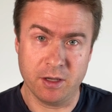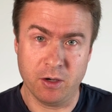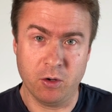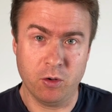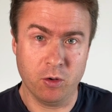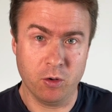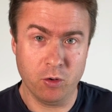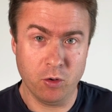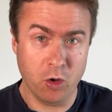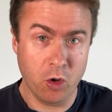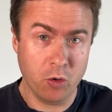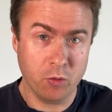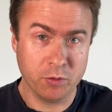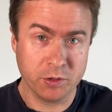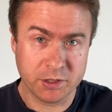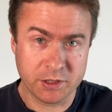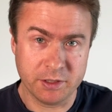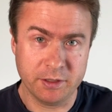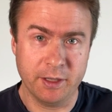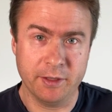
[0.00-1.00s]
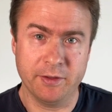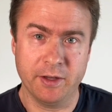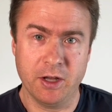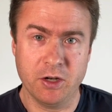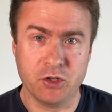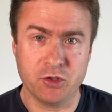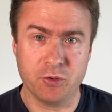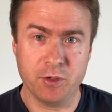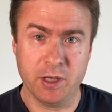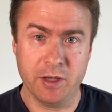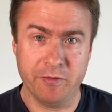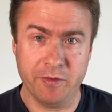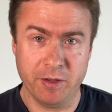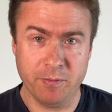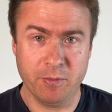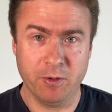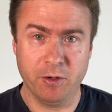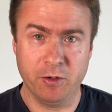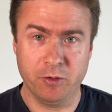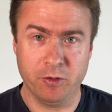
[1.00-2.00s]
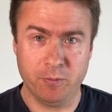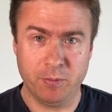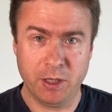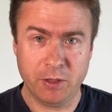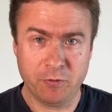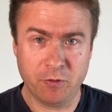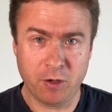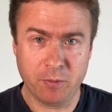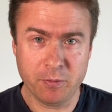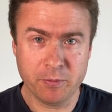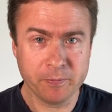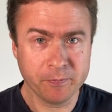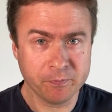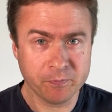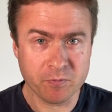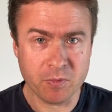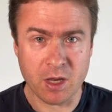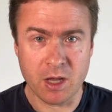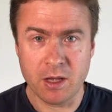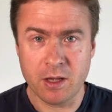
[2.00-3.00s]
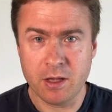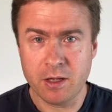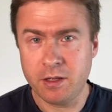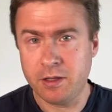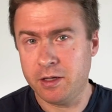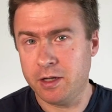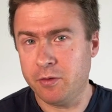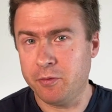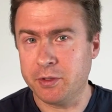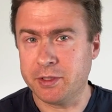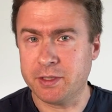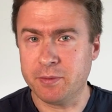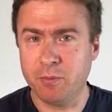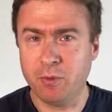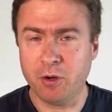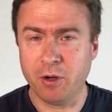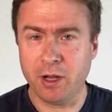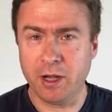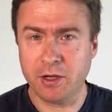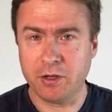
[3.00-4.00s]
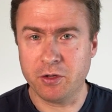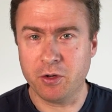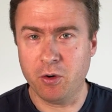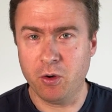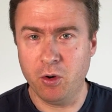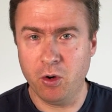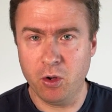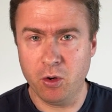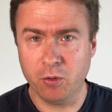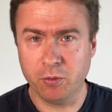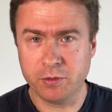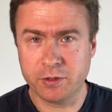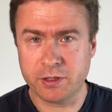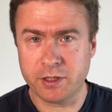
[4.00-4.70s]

or loans that are actually available on the platform. Here it's more like loans